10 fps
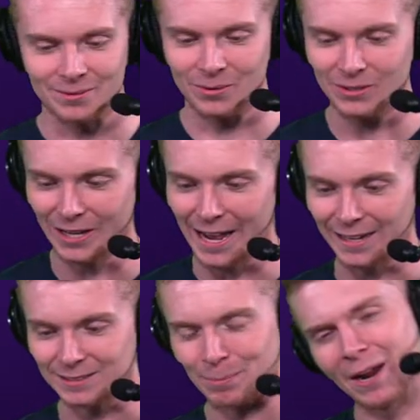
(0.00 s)

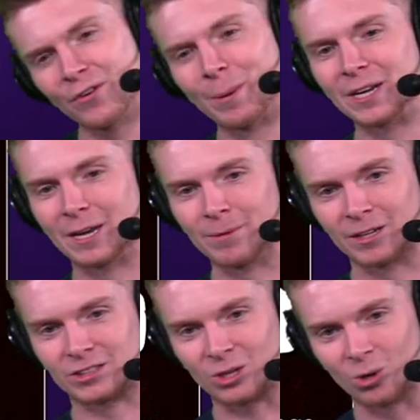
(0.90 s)
Relax. But everybody, give me
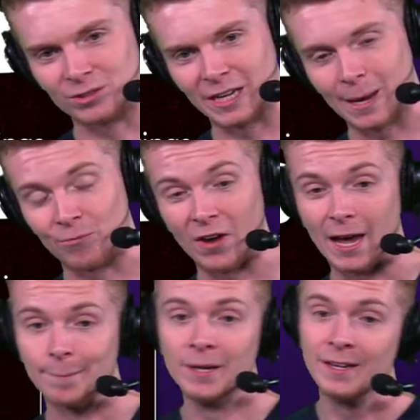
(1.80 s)
a skull,
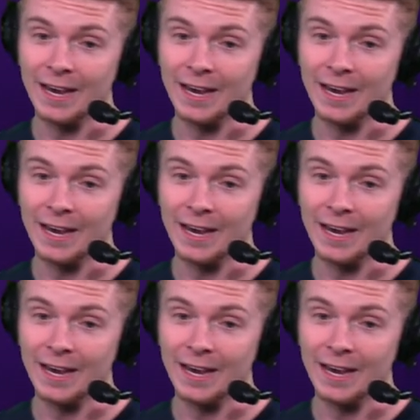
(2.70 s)
Zamfam.